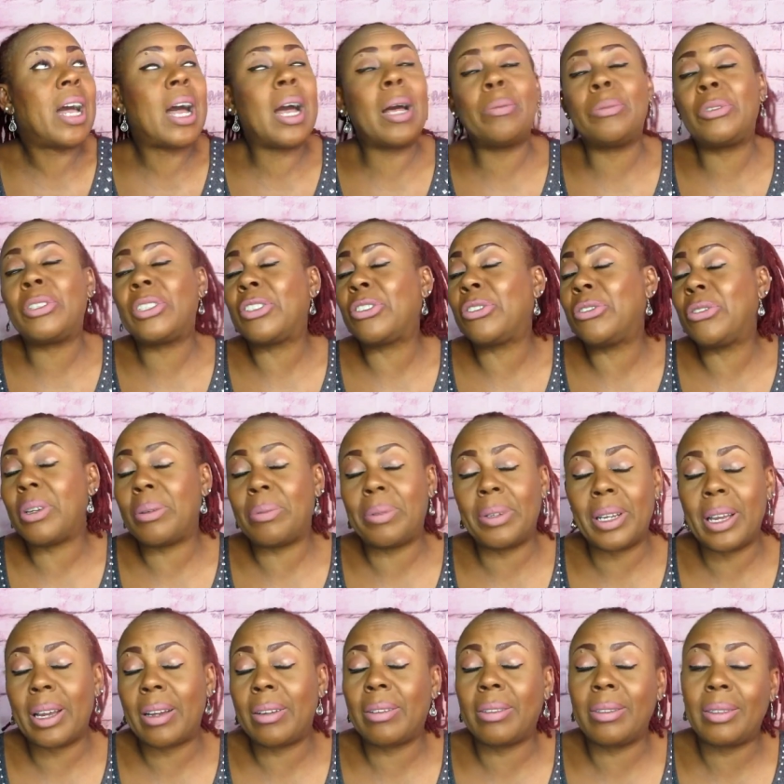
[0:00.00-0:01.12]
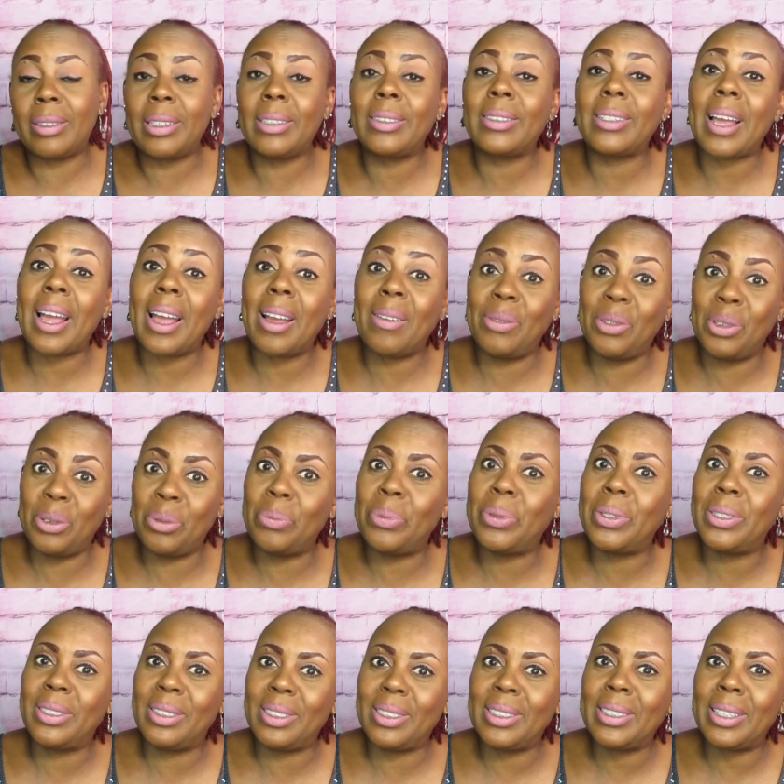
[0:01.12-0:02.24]
I'm just grabbing out on things I have no
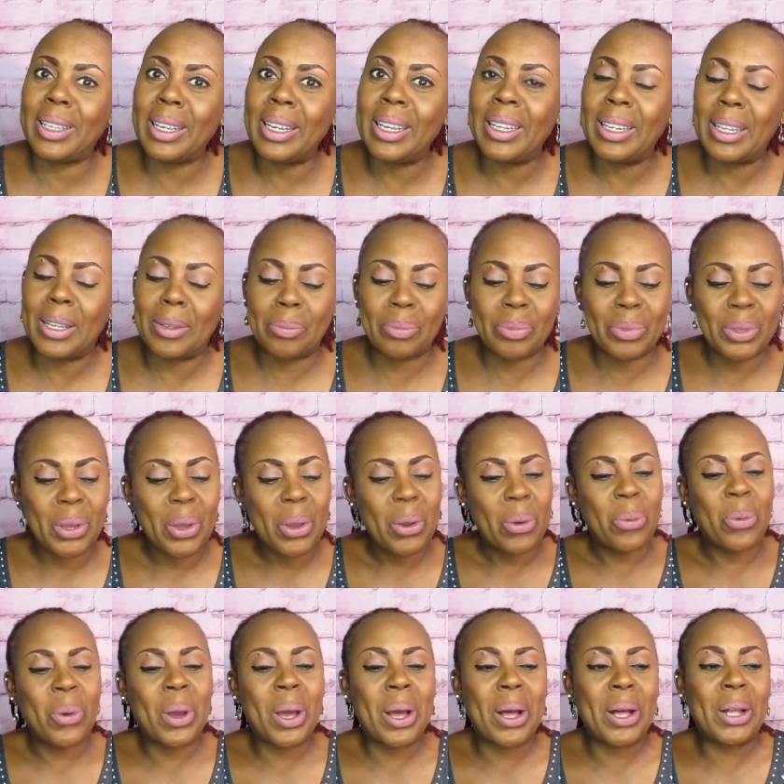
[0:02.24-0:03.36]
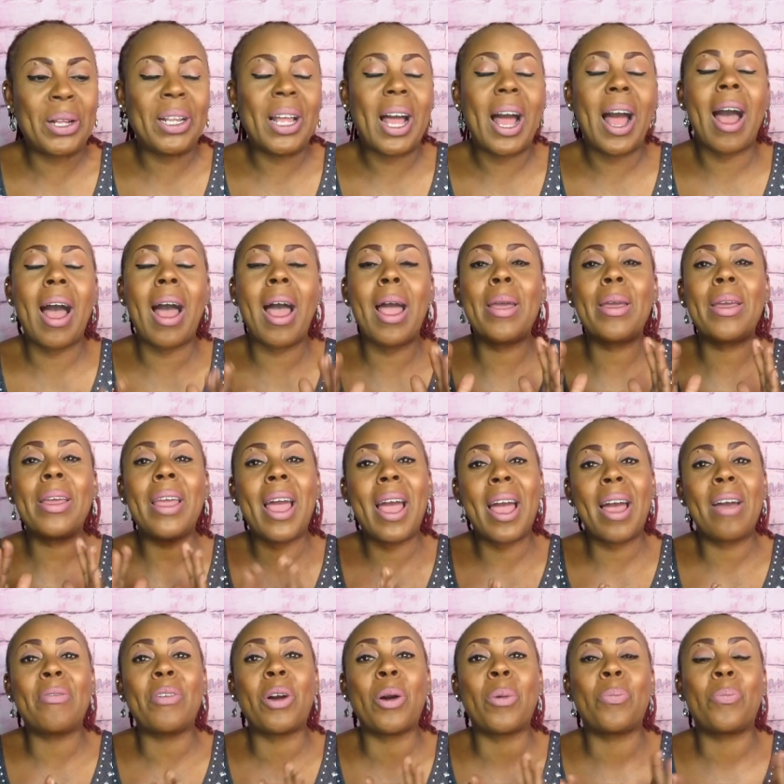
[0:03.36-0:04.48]
business eating. Well, I
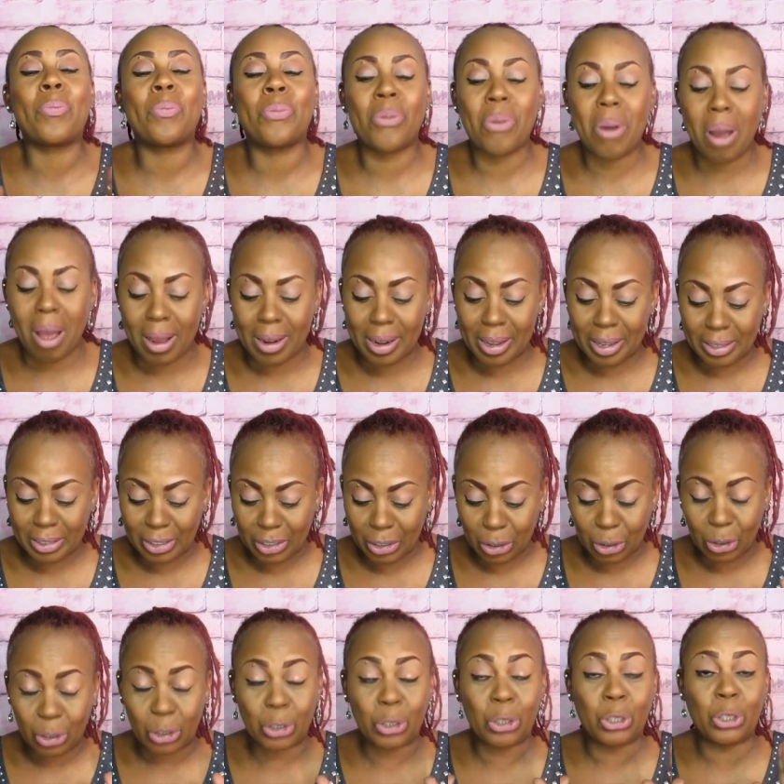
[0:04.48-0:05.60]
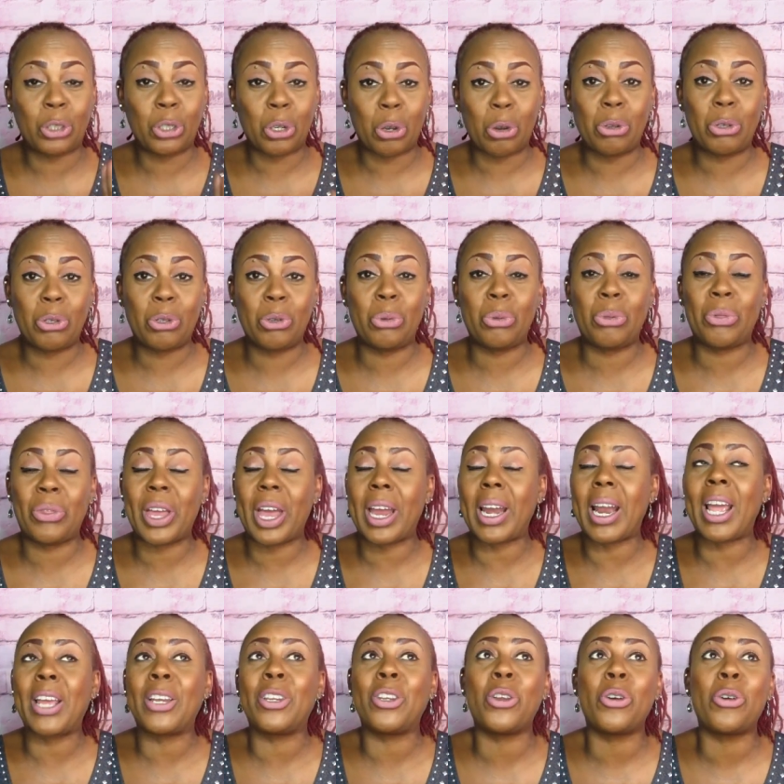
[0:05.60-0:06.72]
have a product to show you that
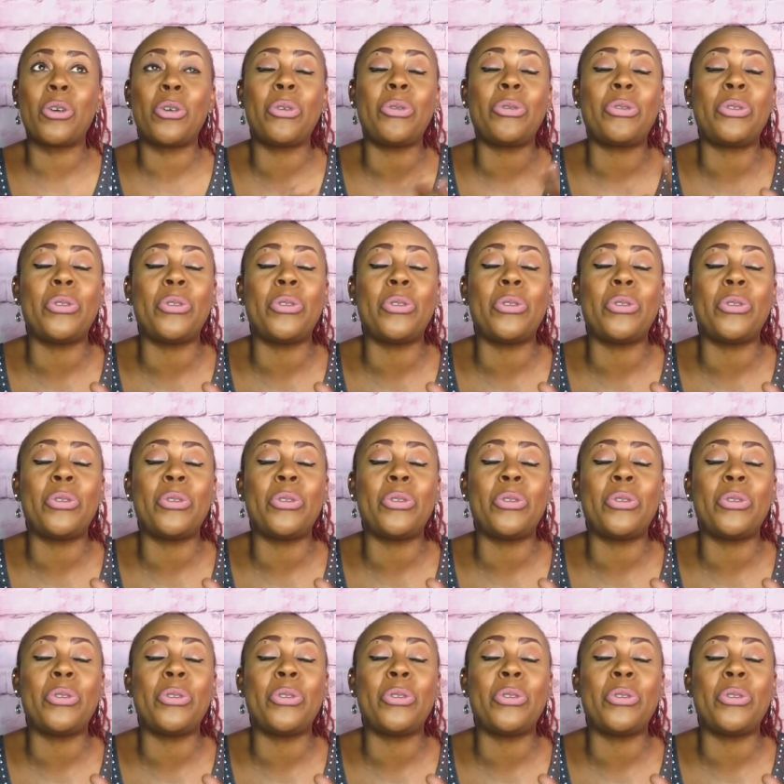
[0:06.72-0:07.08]
I know